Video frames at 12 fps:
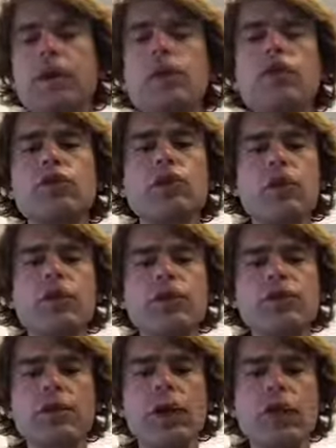So
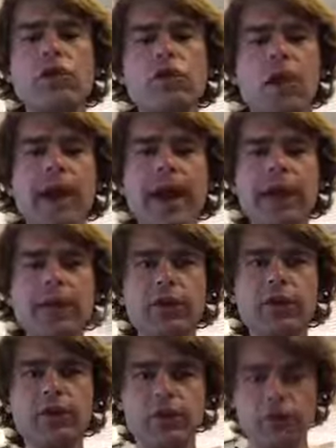this
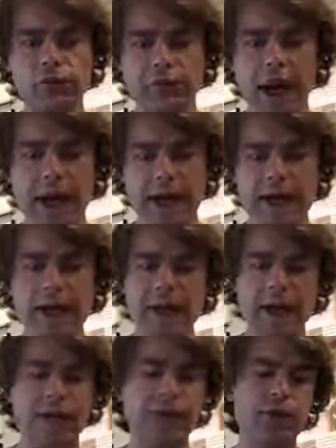triangular trade,
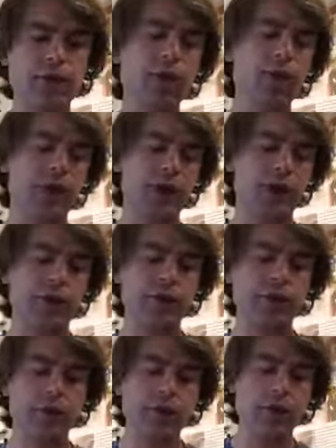if you will,
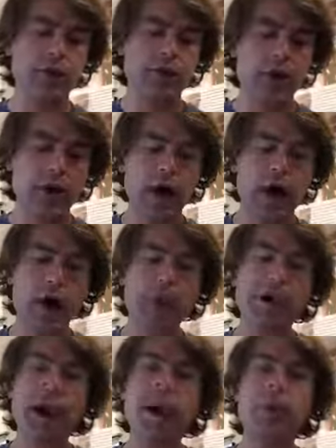
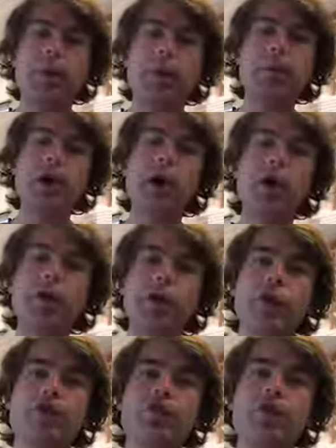kind of propelled
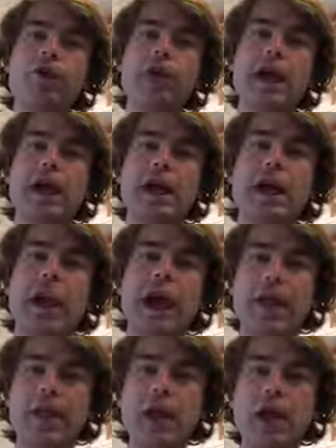their journey.
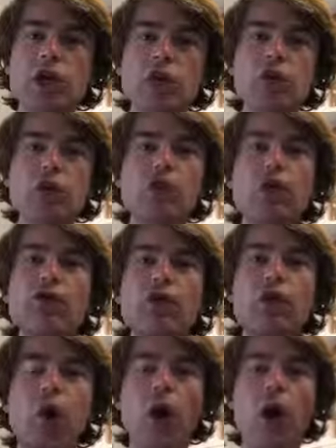They used
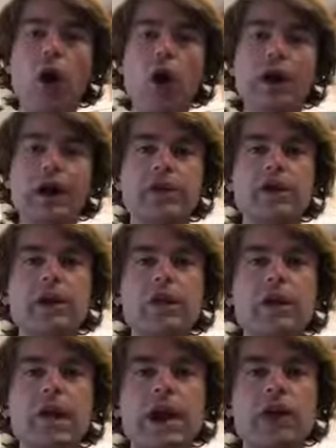and harnessed
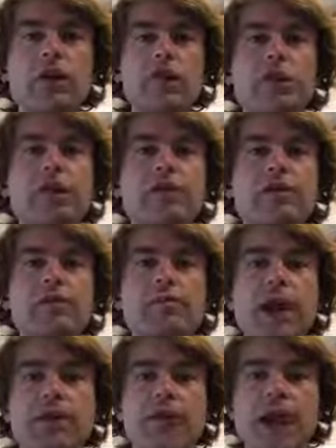the energies of
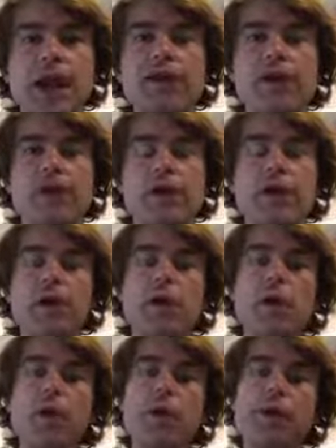Mother Nature,
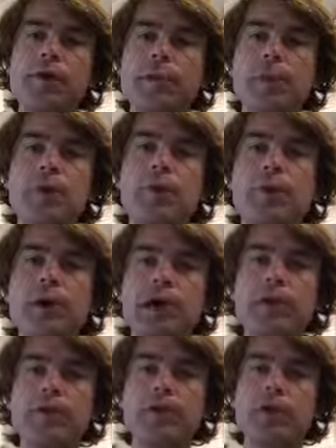whether it be the
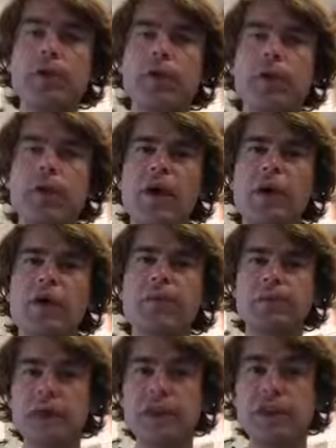winds or whether it
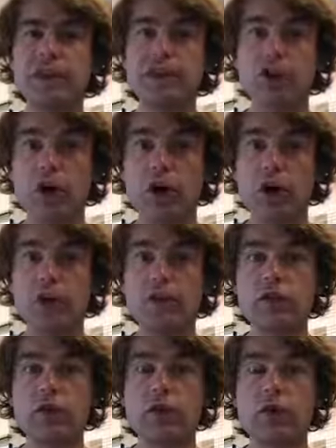be these
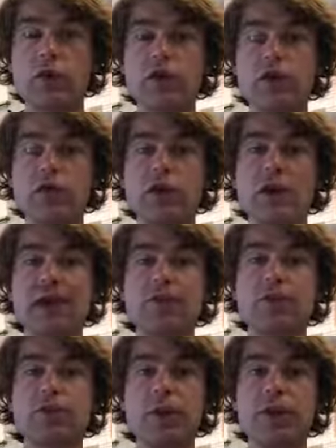currents or
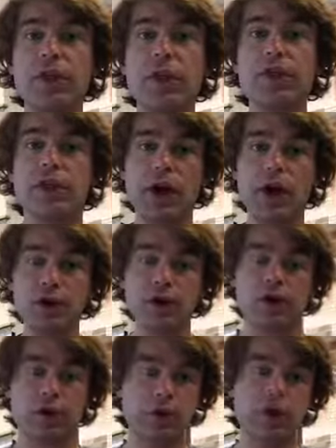streams within the
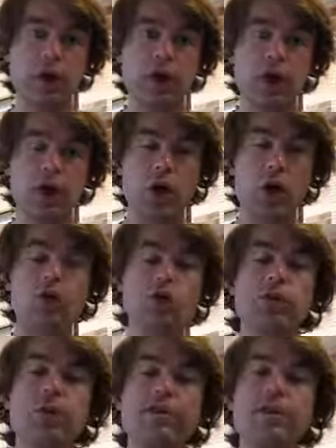ocean,
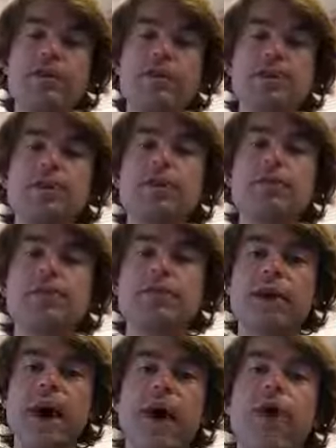to assist
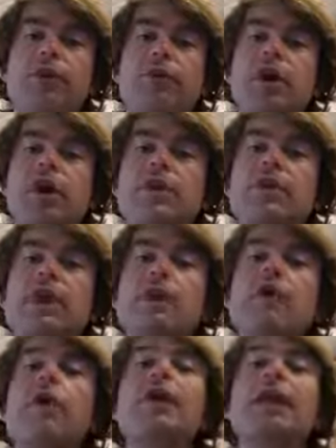themselves, to
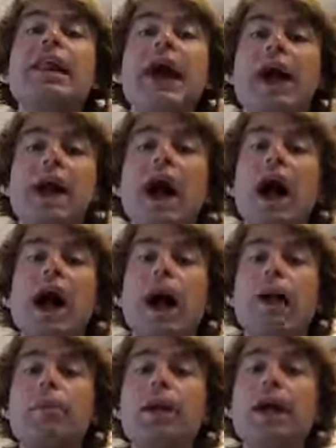give them a leg
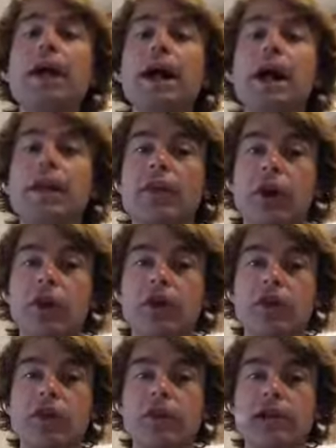up in their
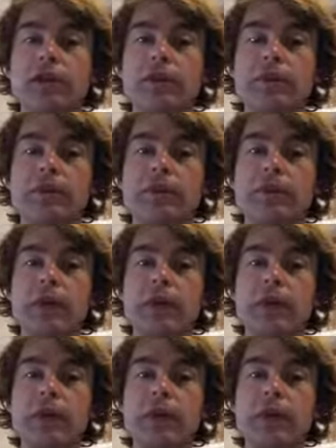journeys.